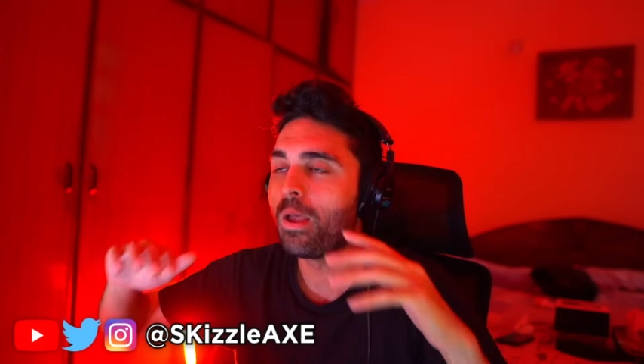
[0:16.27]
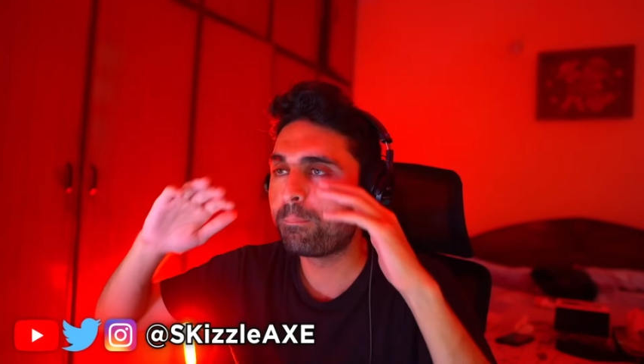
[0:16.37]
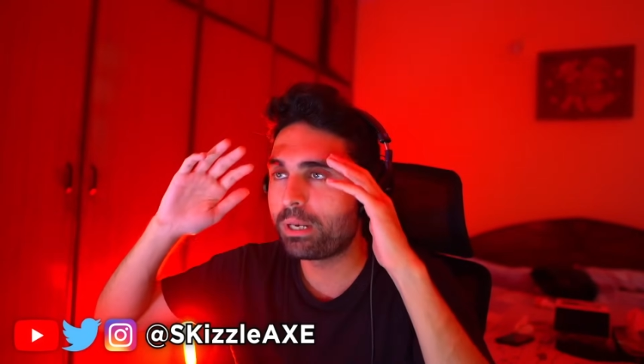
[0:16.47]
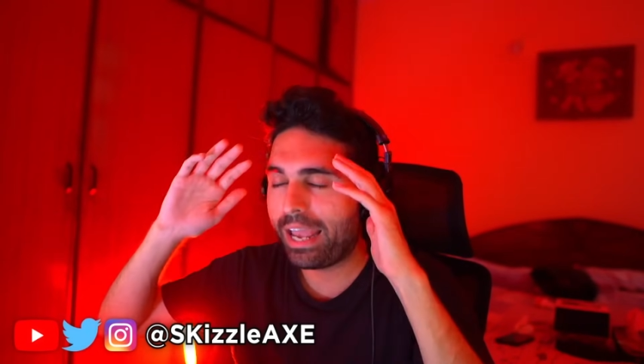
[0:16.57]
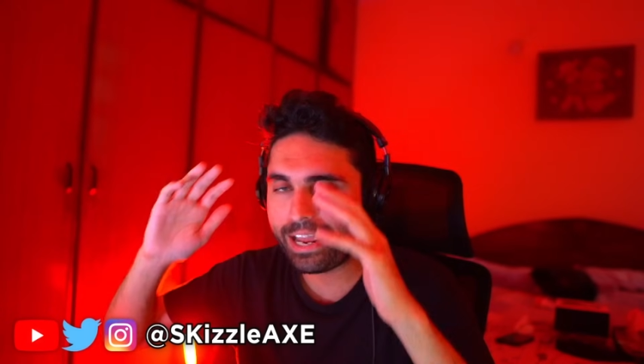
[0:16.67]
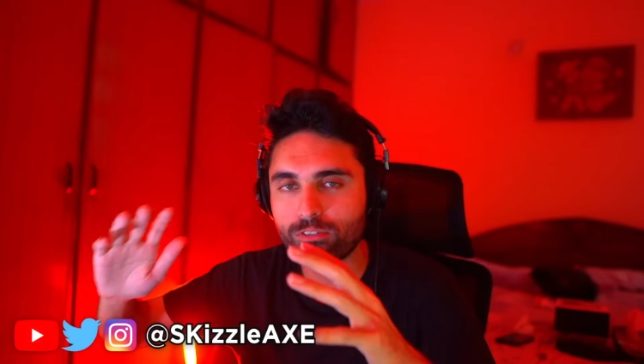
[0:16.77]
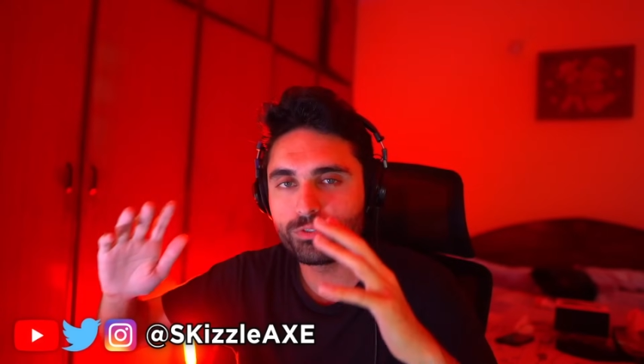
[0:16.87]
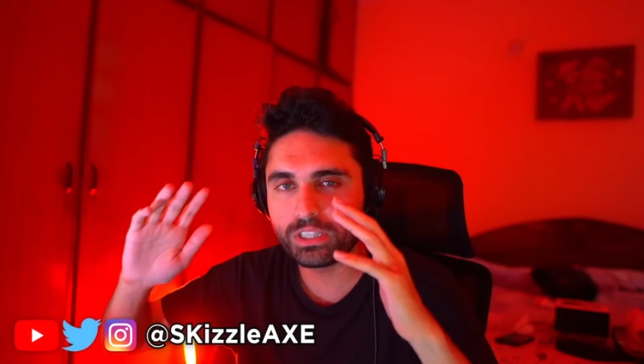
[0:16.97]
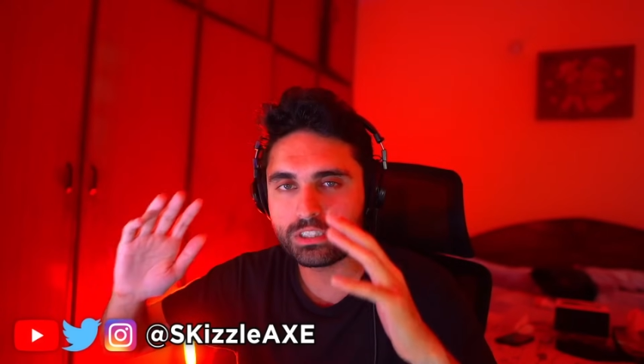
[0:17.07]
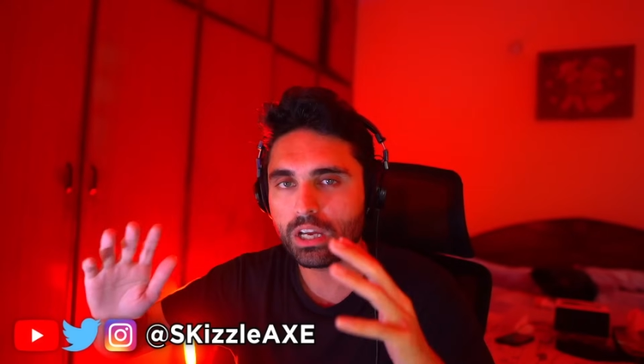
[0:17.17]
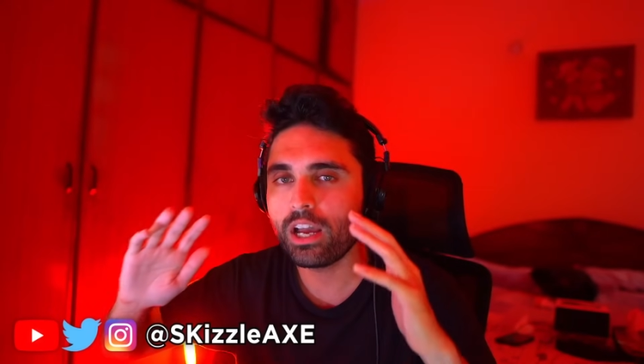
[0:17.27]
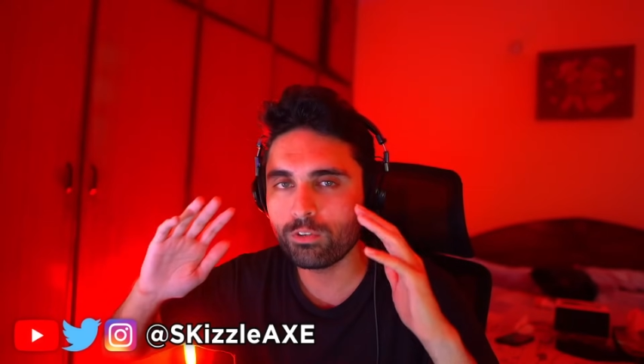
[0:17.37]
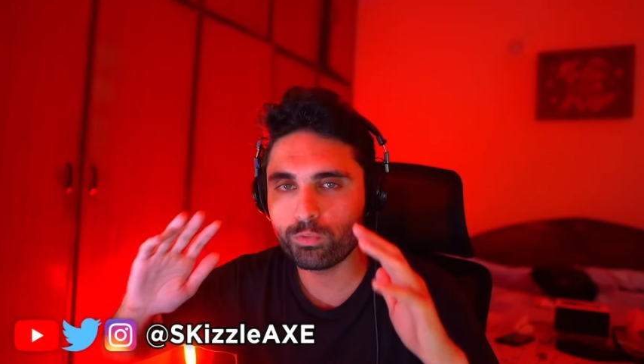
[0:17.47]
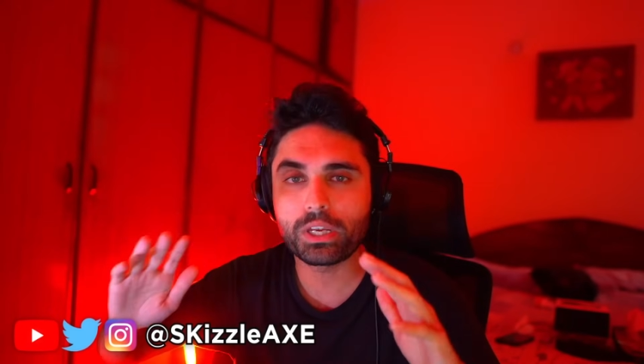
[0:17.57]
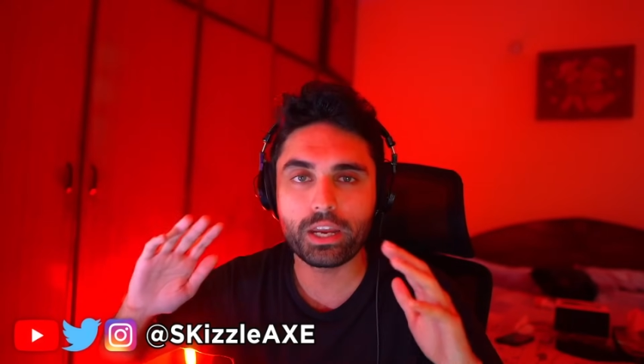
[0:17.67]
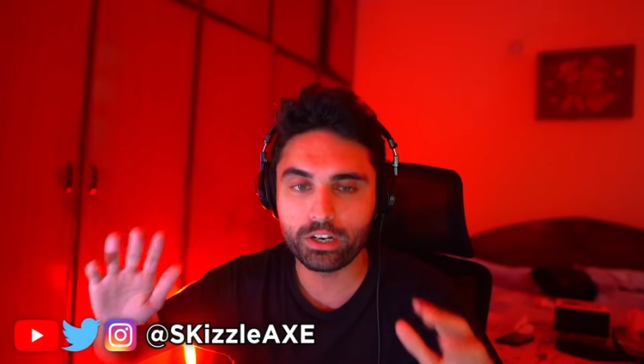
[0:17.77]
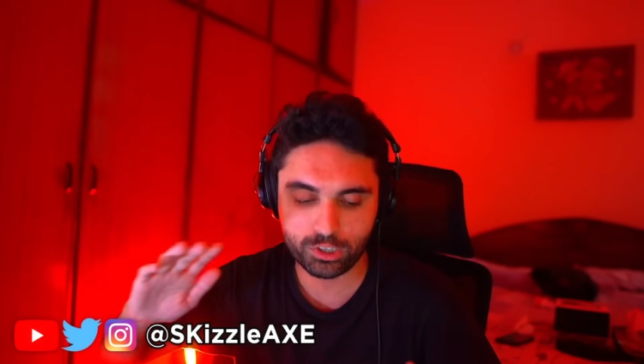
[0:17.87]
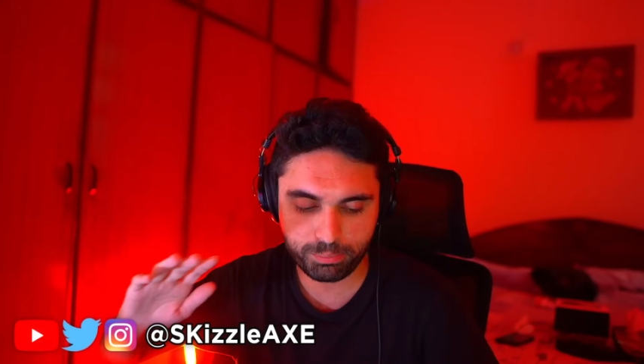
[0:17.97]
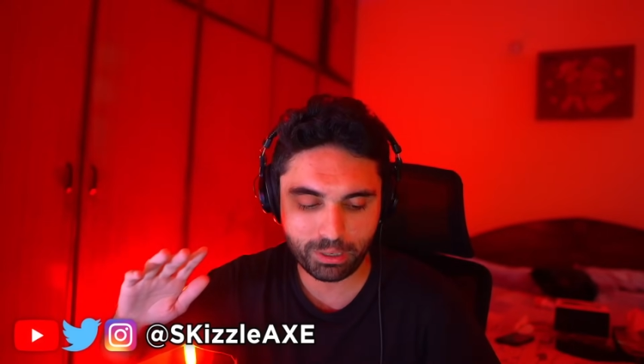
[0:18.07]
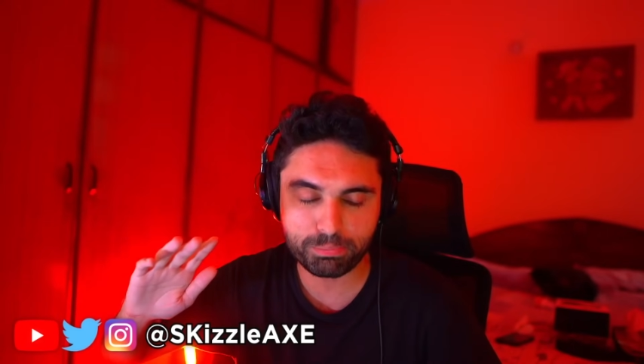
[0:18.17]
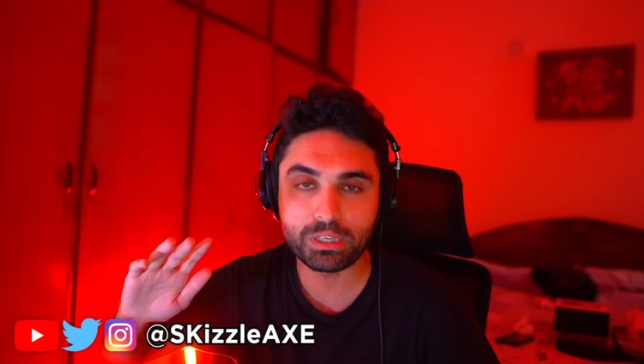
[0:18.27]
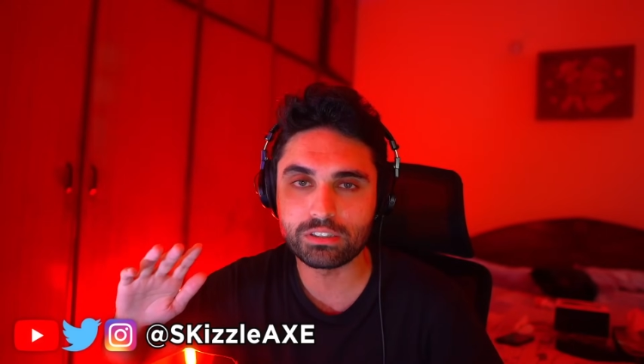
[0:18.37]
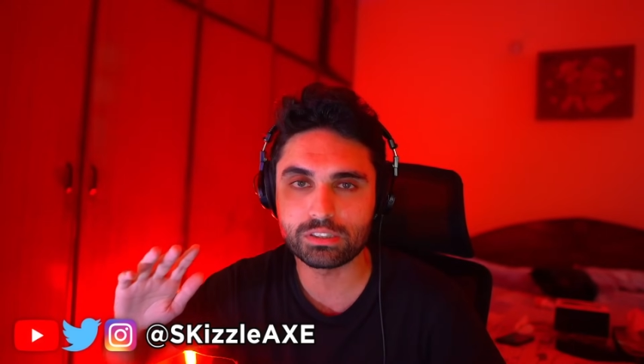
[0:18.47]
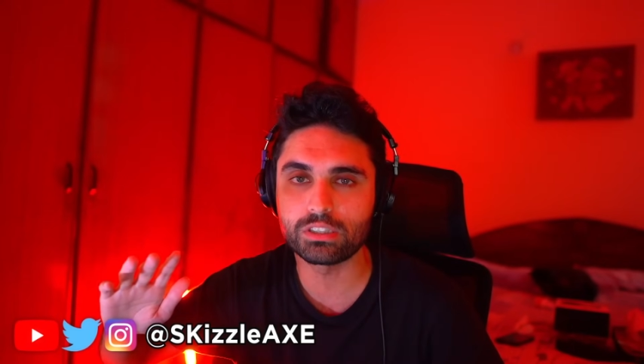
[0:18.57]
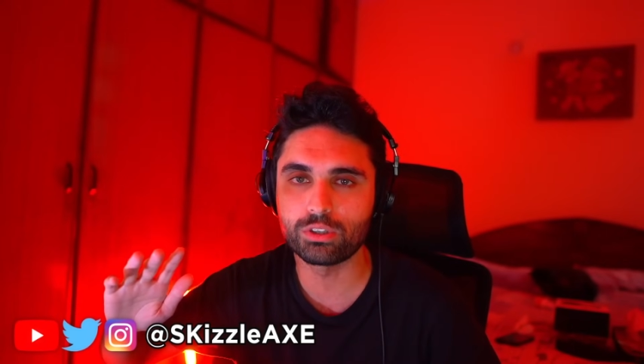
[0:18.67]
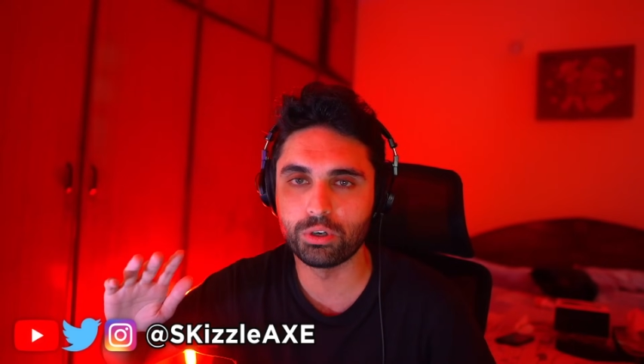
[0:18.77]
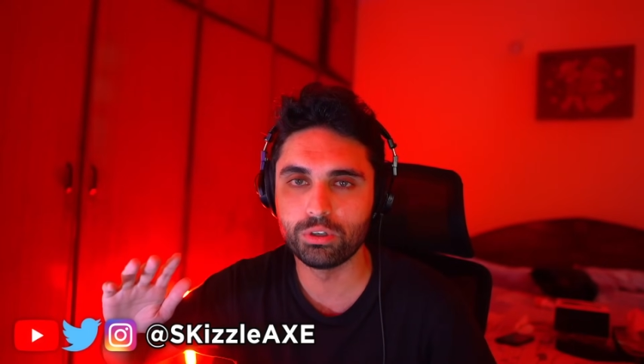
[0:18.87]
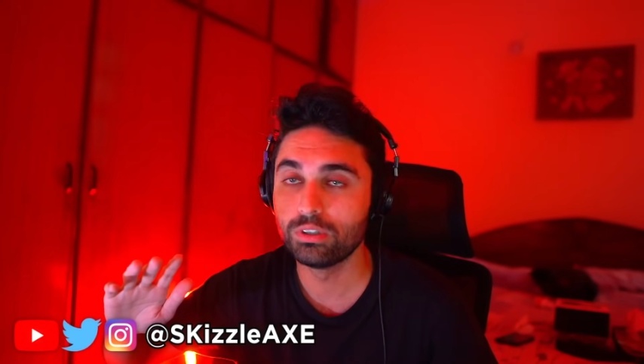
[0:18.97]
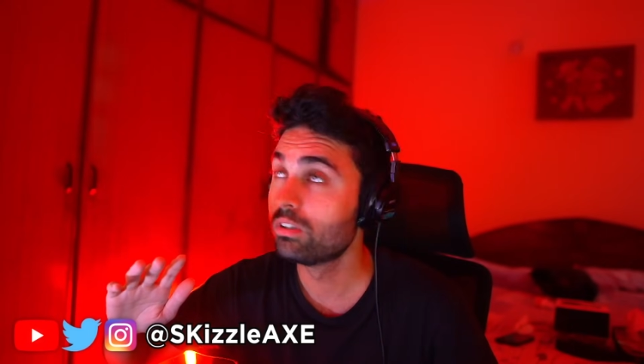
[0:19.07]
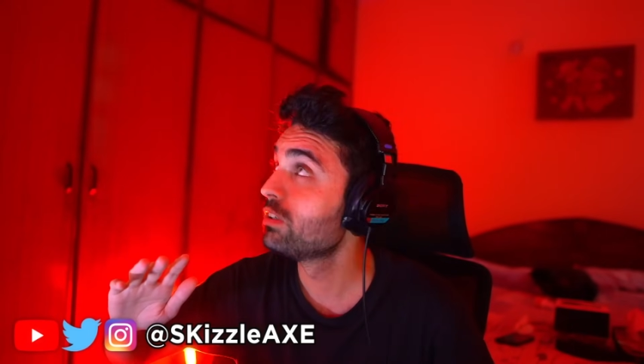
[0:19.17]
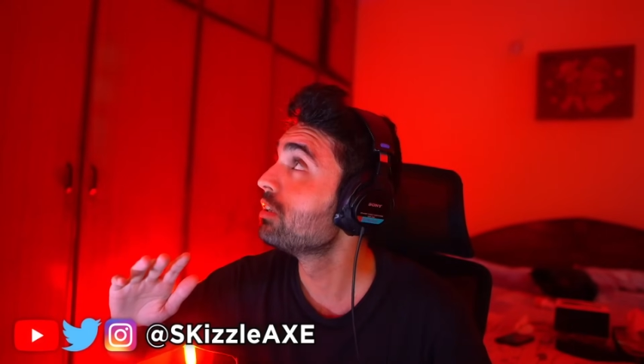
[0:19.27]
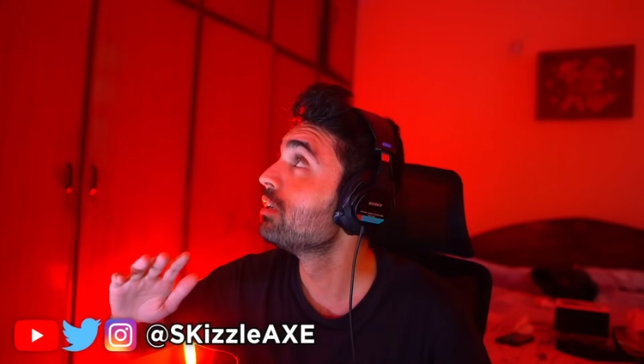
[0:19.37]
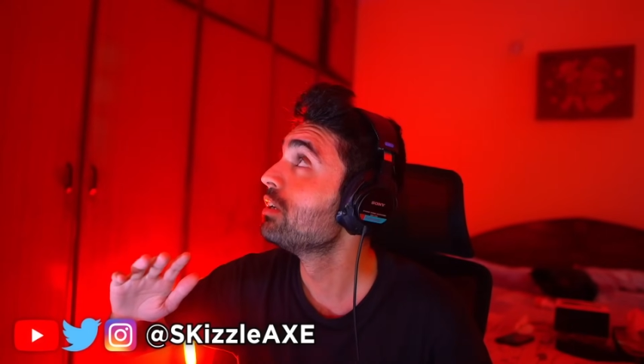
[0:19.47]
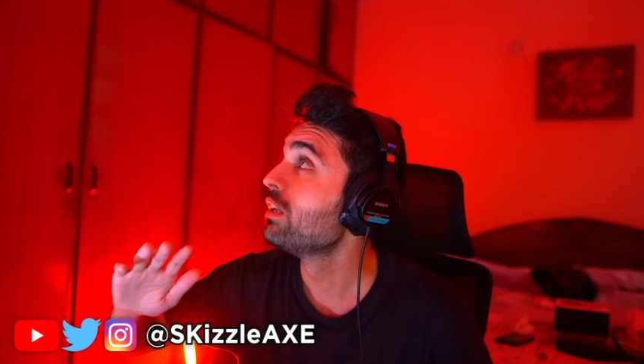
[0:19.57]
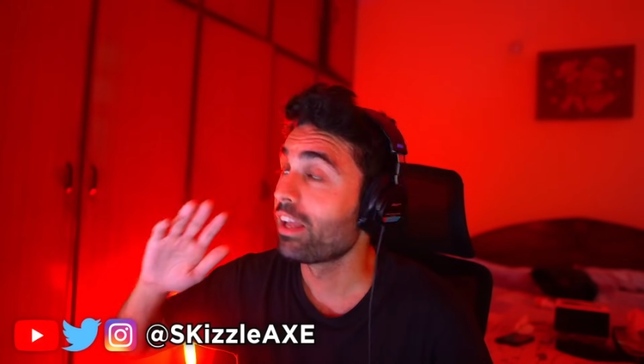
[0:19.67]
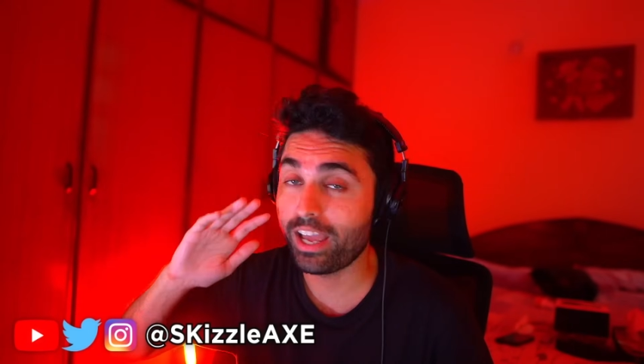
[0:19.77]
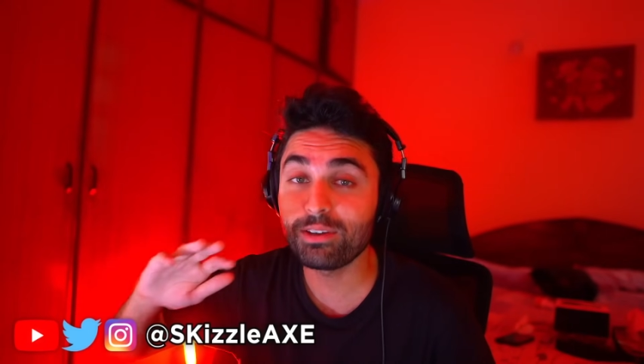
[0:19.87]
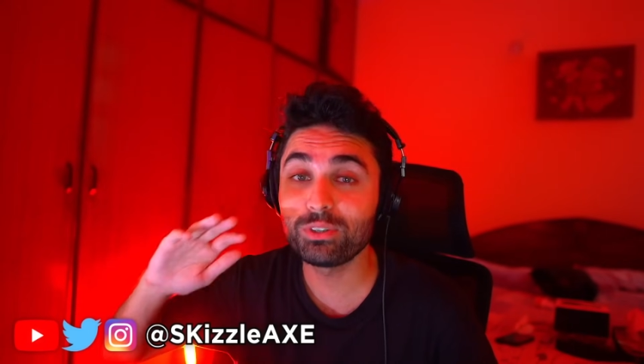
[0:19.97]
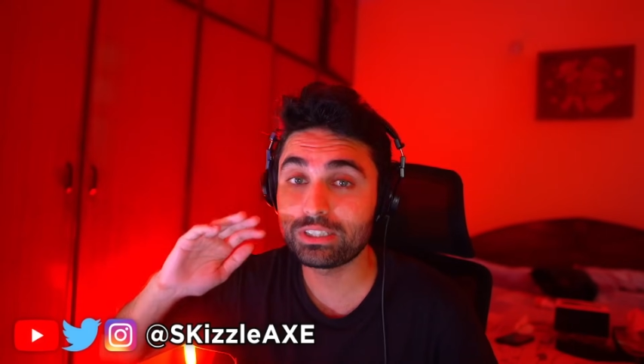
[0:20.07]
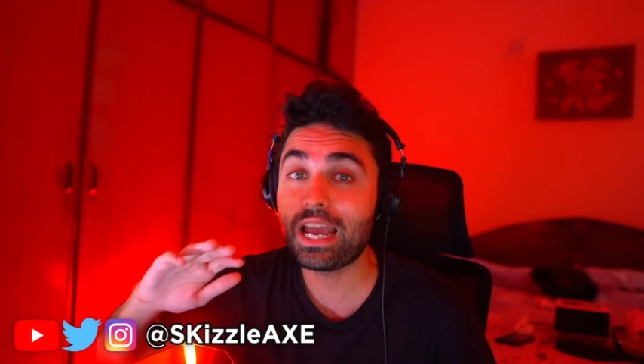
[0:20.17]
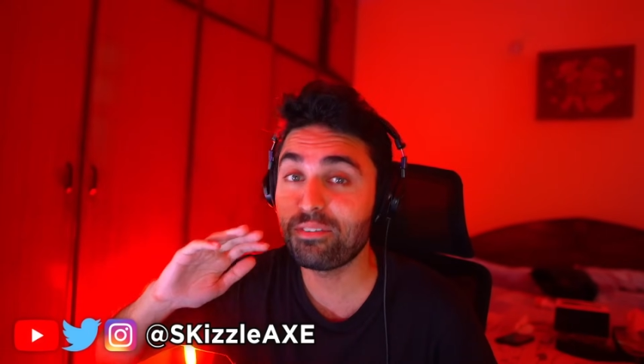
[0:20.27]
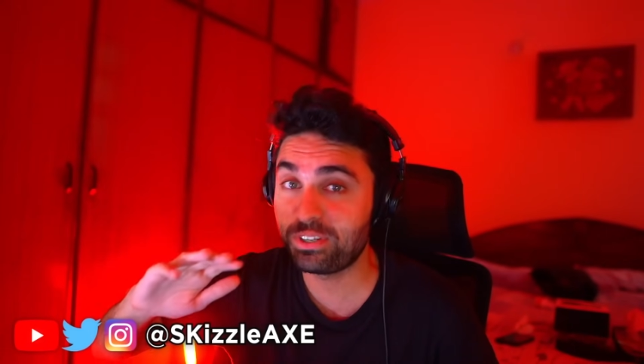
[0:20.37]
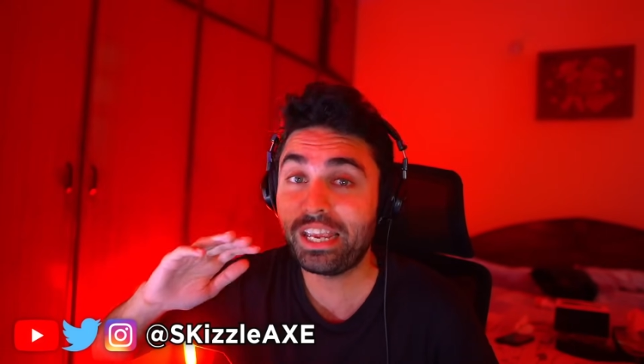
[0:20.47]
But every time we hear about PC though, every time